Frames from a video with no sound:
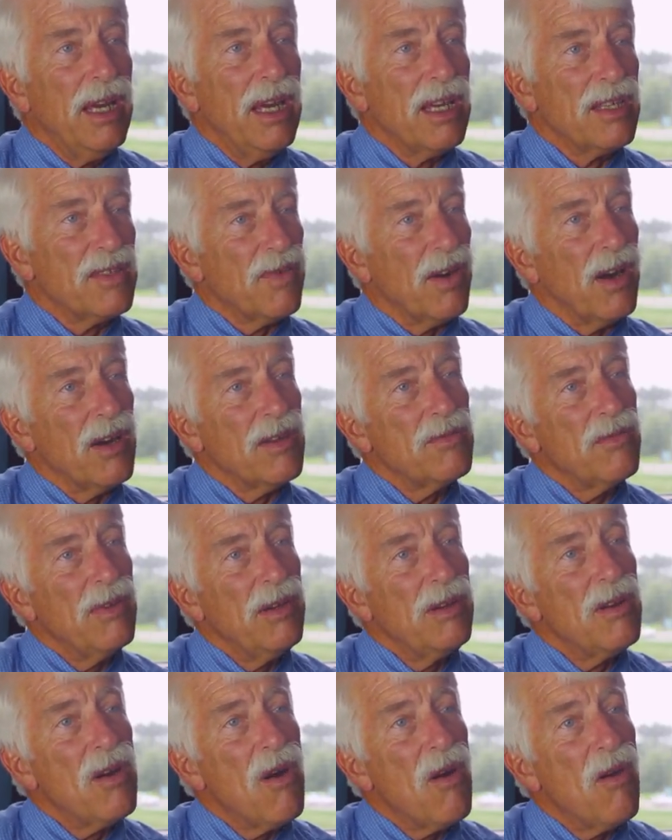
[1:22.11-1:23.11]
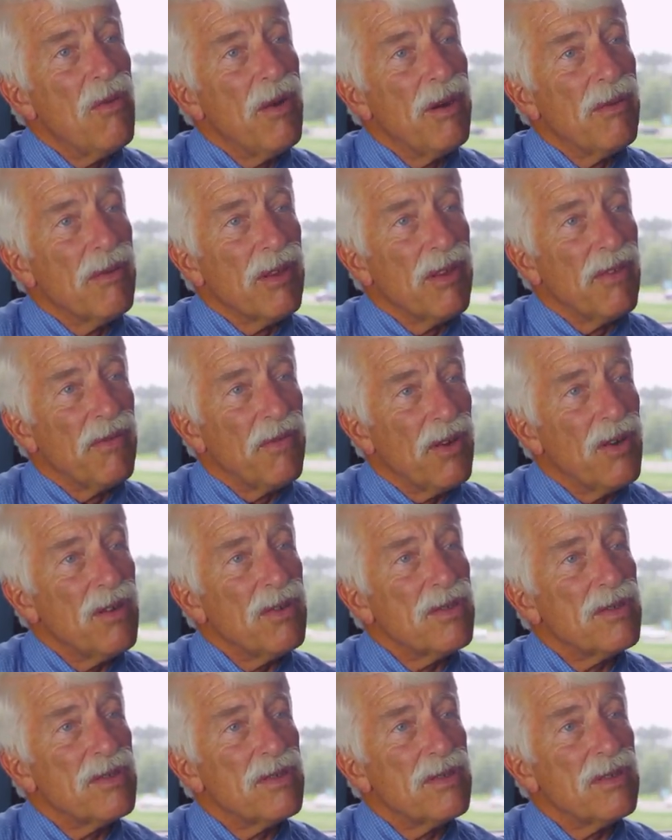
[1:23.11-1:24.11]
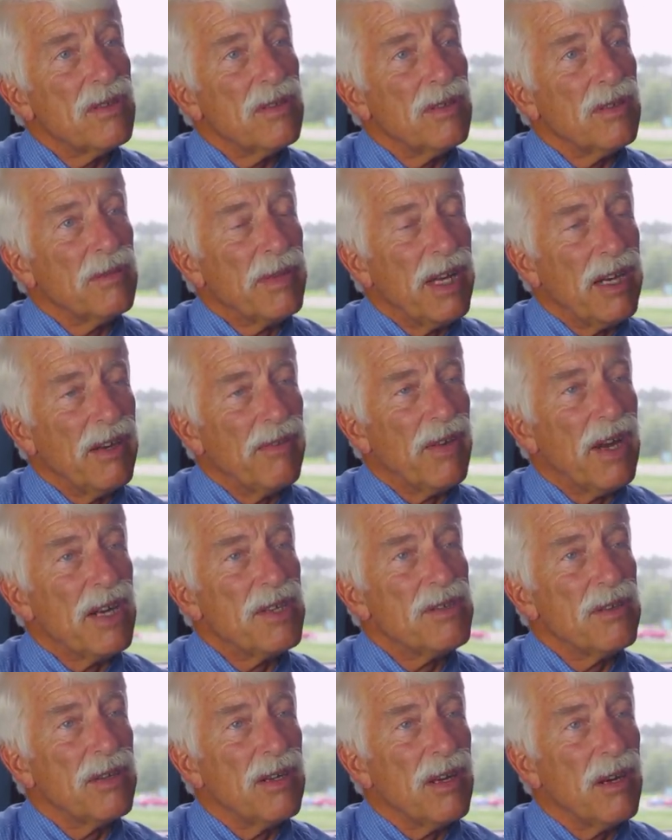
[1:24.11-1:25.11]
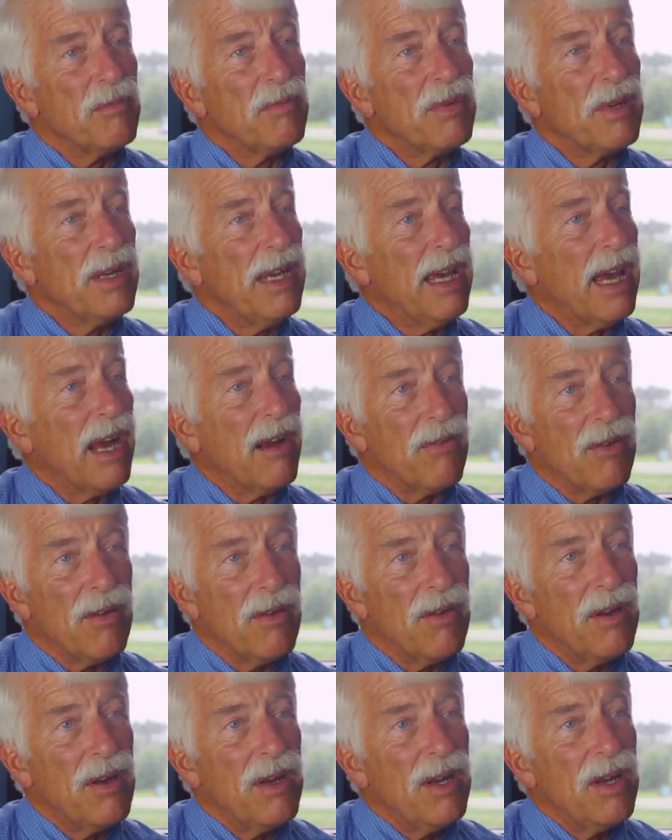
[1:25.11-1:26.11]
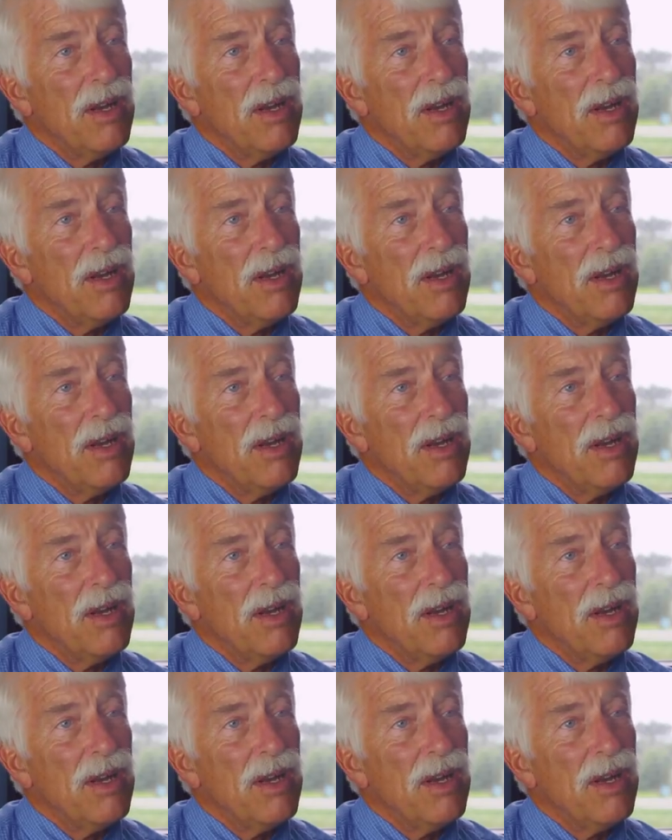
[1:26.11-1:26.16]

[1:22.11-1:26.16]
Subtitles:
As far as we know, we were the first manufacturing company ever